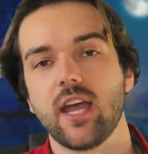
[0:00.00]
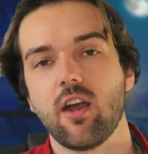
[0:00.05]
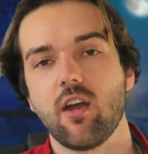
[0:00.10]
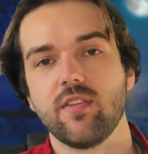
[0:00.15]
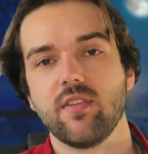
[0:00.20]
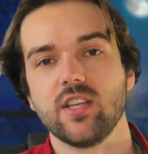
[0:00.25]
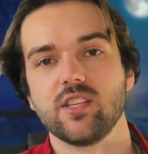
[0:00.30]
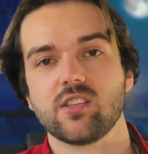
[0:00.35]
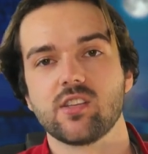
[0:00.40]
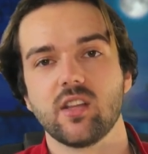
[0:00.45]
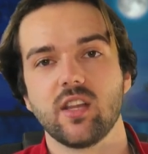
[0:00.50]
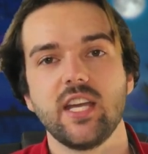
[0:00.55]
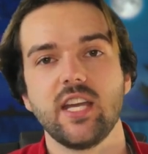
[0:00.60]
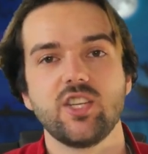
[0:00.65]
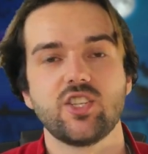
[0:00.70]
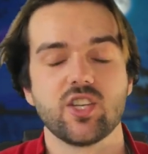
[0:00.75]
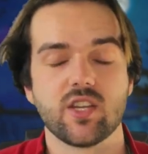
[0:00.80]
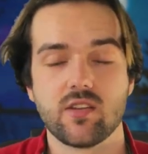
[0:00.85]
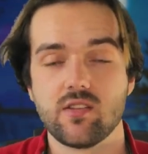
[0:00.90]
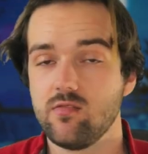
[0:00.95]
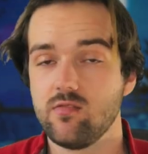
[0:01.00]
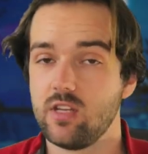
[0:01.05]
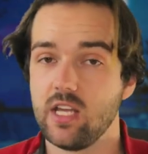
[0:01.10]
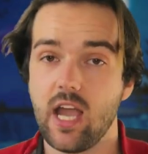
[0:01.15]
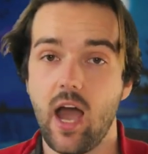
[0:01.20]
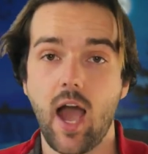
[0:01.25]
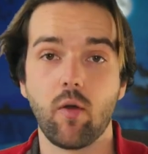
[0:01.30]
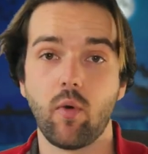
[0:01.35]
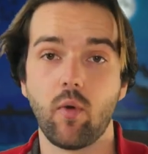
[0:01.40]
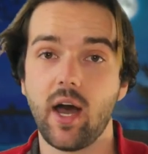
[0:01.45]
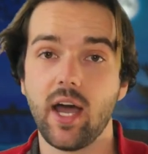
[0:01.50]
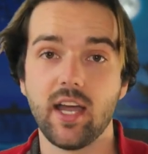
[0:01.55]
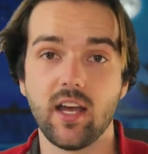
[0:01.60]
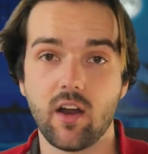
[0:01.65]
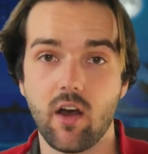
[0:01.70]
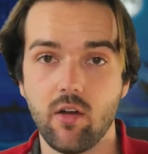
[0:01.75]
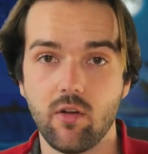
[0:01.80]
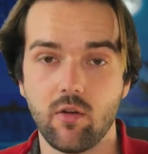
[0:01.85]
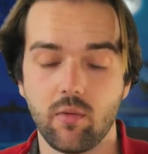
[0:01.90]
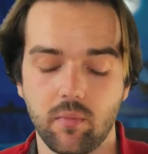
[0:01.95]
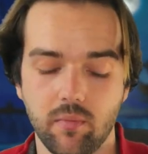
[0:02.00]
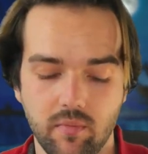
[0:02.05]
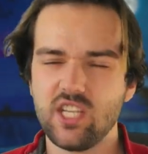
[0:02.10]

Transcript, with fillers: layer of insulation, DIY at home.